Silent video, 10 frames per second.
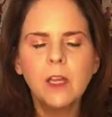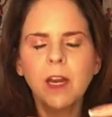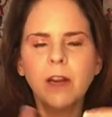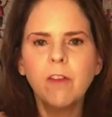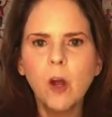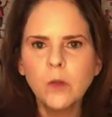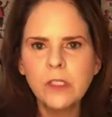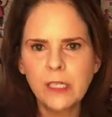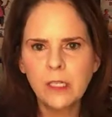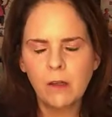kind of
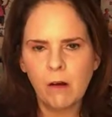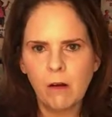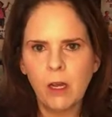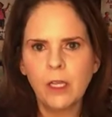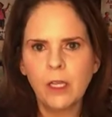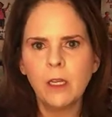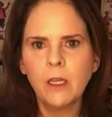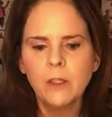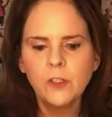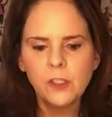honed in on
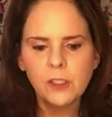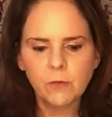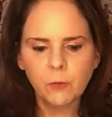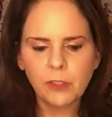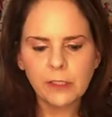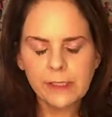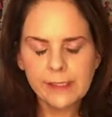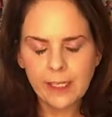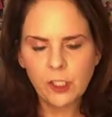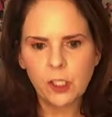just the
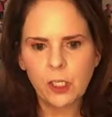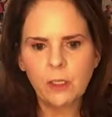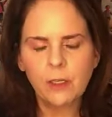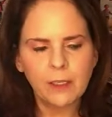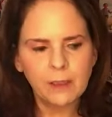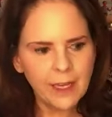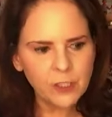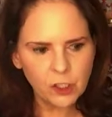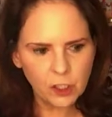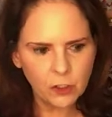realization. Like
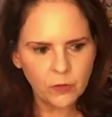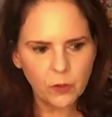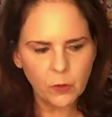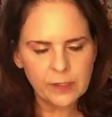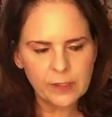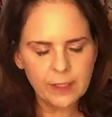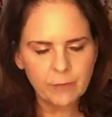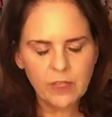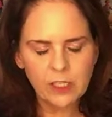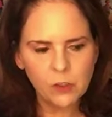last year, there was a,
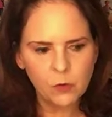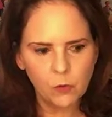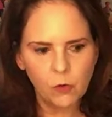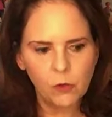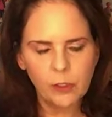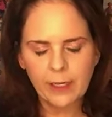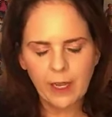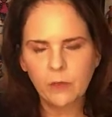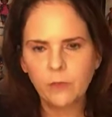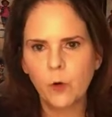a, school in
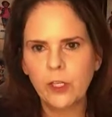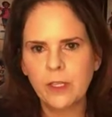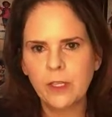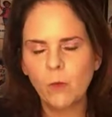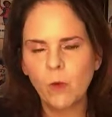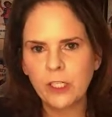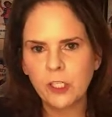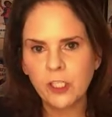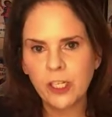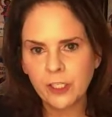California that wanted
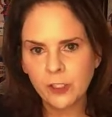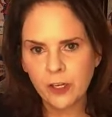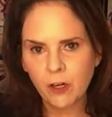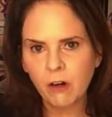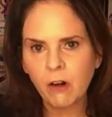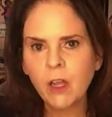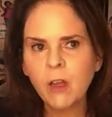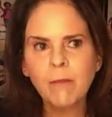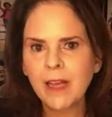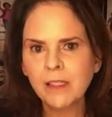to change their
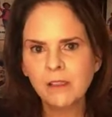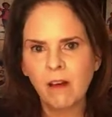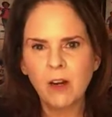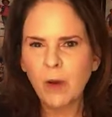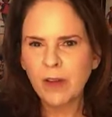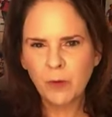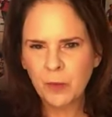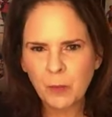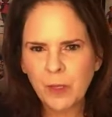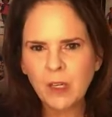mascot away from
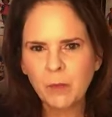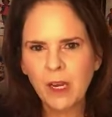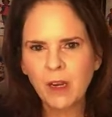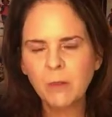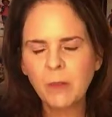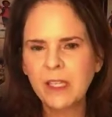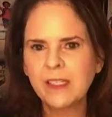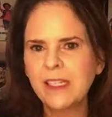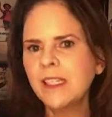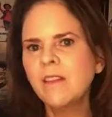the Minuteman because
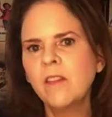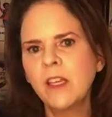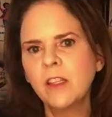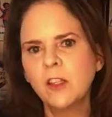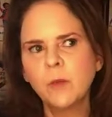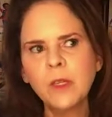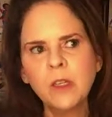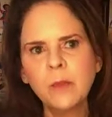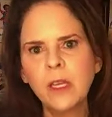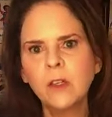they mm-hmm. didn't think the
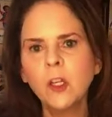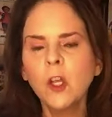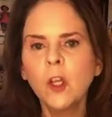Minuteman